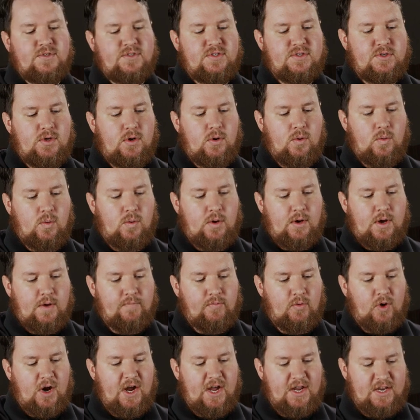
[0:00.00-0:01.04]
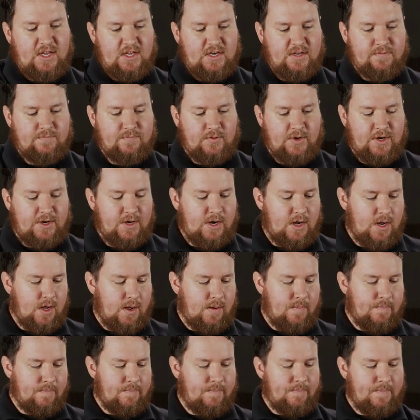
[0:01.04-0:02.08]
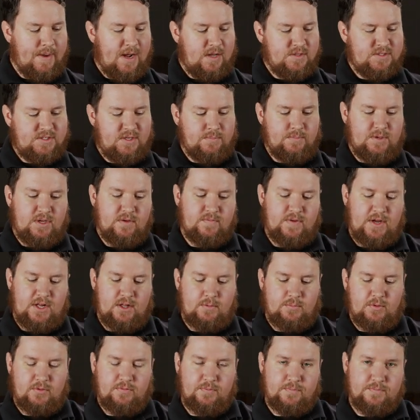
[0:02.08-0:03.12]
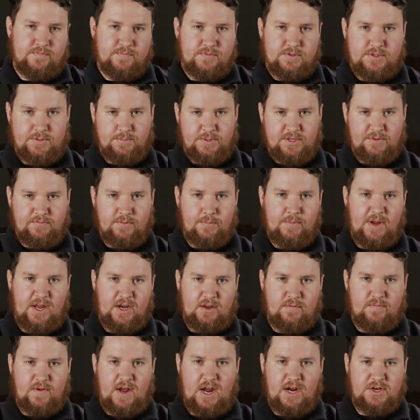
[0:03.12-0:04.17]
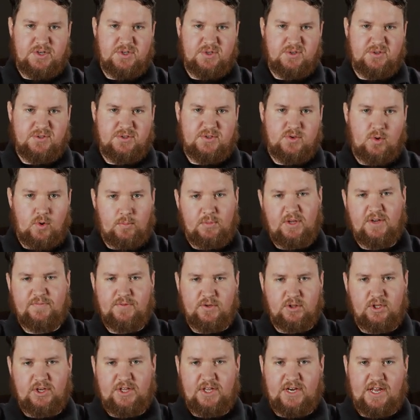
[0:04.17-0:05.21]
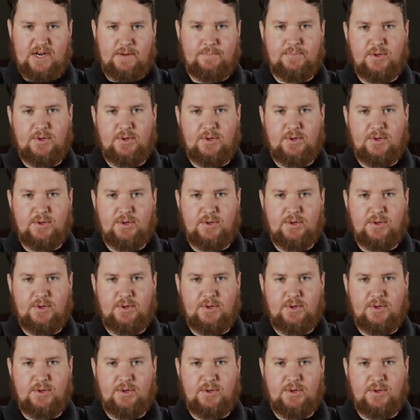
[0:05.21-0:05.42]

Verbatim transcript: so a variety of different um, mounts can be available from some different manufacturers. Normally if you're looking at a